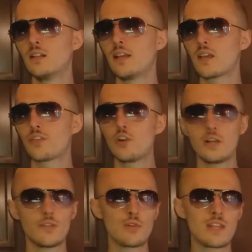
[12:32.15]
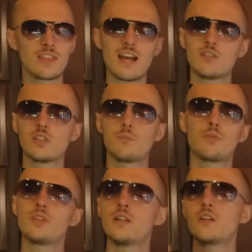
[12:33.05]
like
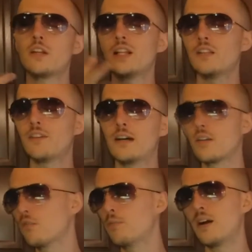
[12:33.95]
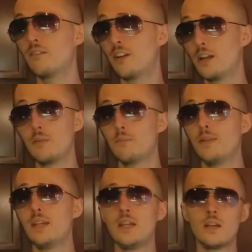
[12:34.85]
33,000% your daily value of vitamin
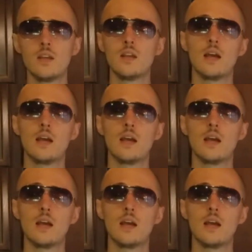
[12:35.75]
B.